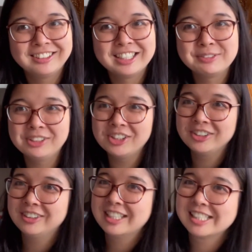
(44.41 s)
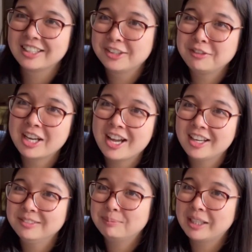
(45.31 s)
as we know, there's a lot of
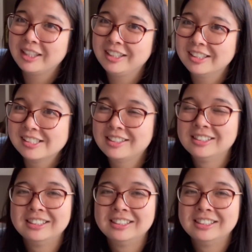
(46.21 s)
yarn back here,